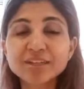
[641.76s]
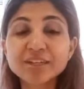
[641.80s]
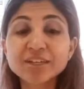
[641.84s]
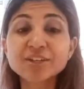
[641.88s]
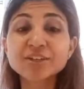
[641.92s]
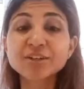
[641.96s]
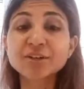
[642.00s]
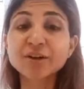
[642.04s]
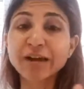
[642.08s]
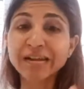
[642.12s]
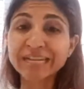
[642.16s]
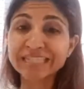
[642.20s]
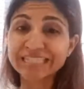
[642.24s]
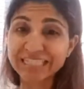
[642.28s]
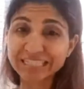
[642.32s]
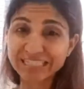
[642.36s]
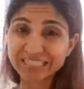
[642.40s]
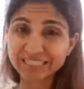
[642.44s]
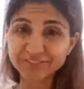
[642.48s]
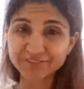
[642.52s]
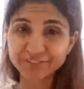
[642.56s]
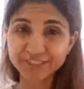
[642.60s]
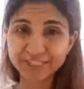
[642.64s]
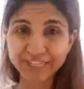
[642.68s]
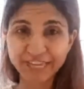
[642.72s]
you know,
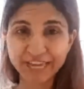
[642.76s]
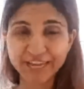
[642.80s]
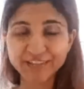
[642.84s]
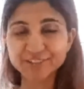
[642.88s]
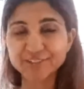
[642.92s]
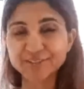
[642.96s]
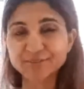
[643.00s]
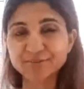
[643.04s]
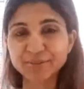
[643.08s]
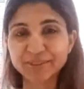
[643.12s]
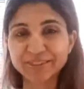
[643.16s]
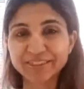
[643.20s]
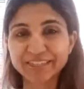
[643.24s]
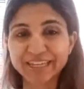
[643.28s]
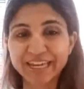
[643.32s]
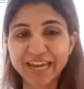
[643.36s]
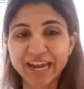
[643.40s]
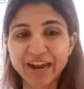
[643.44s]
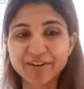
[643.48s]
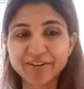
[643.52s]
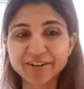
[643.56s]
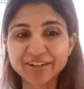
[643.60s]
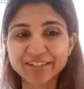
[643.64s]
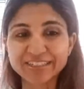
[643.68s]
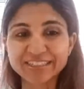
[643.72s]
identification with the
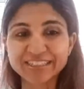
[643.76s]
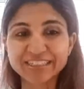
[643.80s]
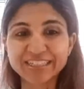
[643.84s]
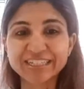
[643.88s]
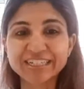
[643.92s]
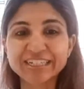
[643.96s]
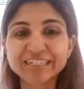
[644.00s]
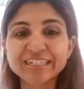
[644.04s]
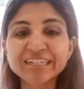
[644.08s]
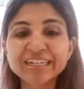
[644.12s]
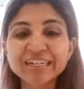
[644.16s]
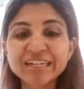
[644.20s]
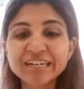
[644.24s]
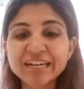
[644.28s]
character,